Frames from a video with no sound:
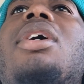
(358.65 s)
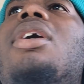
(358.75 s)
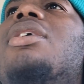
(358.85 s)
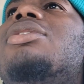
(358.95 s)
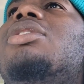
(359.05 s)

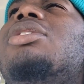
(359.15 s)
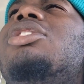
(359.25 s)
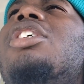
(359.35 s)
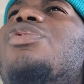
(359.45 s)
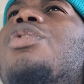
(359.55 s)
uh,
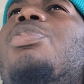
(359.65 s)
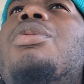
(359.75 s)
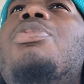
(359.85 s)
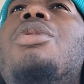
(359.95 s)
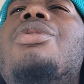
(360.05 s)
successful
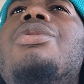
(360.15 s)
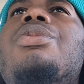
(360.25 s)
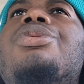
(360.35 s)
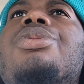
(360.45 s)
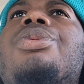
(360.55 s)
people on
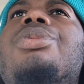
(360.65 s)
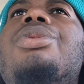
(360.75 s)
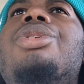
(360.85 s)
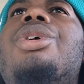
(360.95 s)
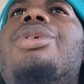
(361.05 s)
YouTube,
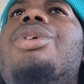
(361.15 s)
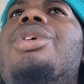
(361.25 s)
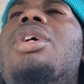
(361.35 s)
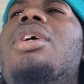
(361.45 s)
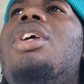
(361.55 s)
you know,
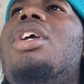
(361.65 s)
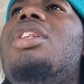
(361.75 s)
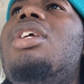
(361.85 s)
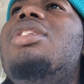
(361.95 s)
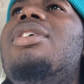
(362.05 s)

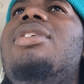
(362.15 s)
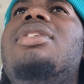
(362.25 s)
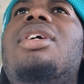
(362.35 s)
and they did